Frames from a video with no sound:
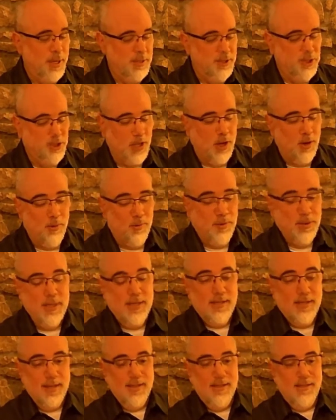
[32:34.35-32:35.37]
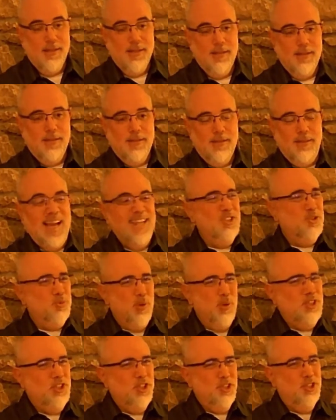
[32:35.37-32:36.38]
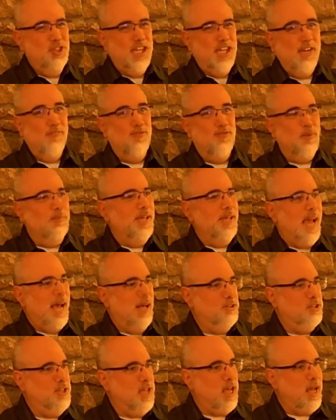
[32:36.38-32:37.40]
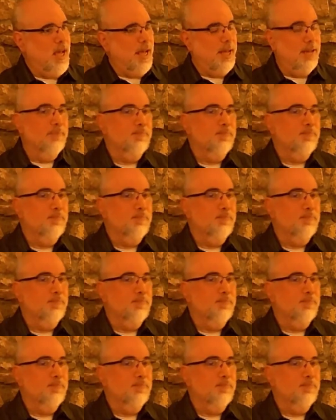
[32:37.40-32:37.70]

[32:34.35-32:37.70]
So that's what you see from the outside.